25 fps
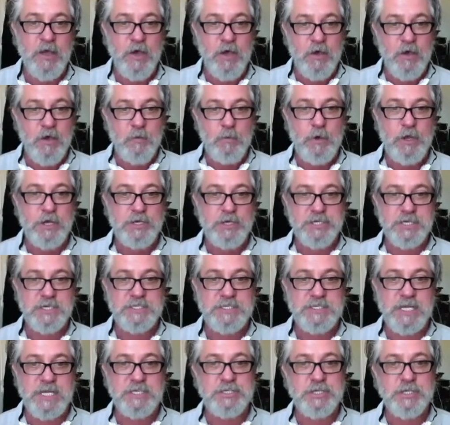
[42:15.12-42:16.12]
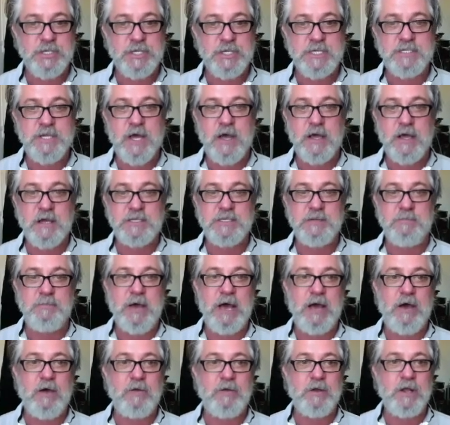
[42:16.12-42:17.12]
which essentially talked
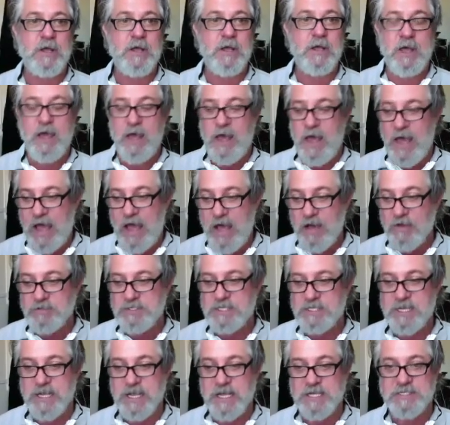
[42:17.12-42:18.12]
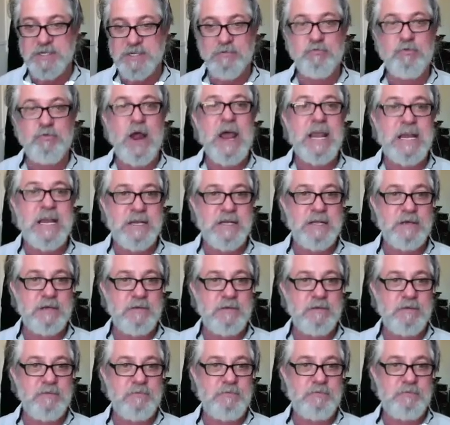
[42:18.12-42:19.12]
about housing as a right
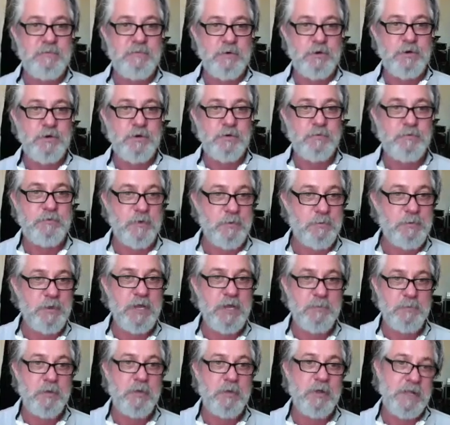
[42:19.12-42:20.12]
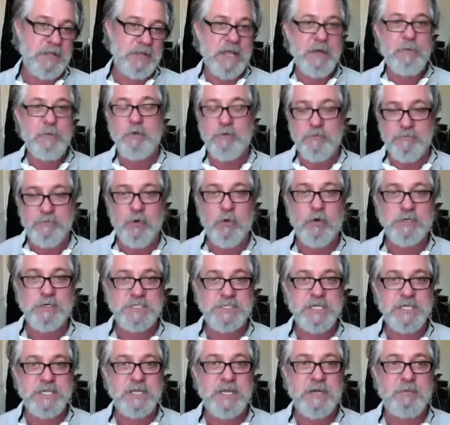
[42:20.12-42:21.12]
for people. And they were, of course,
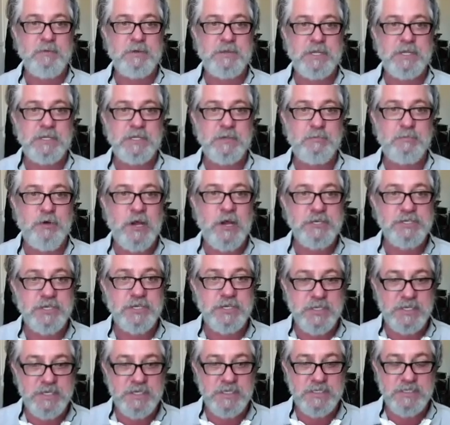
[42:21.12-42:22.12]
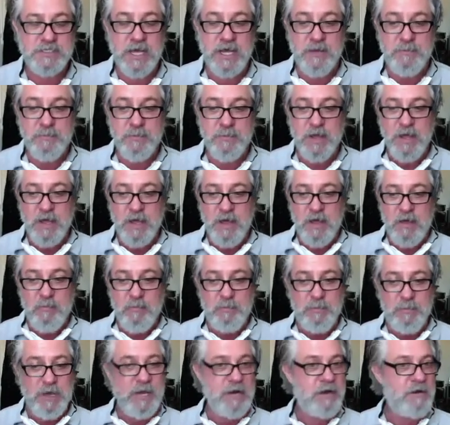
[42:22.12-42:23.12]
dealing with the Depression at the time.
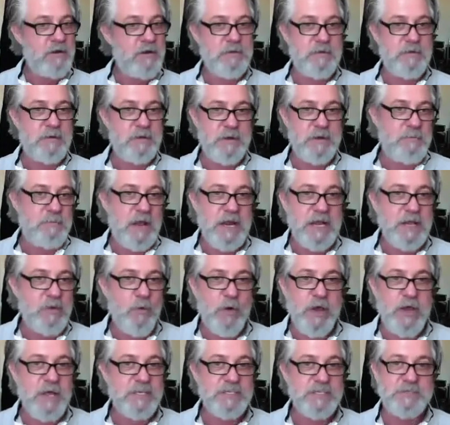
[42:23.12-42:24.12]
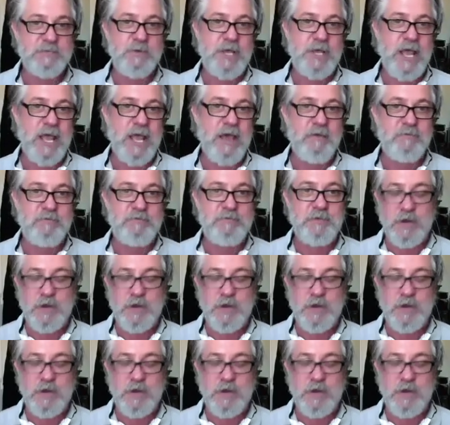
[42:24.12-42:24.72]
But in many ways, we have,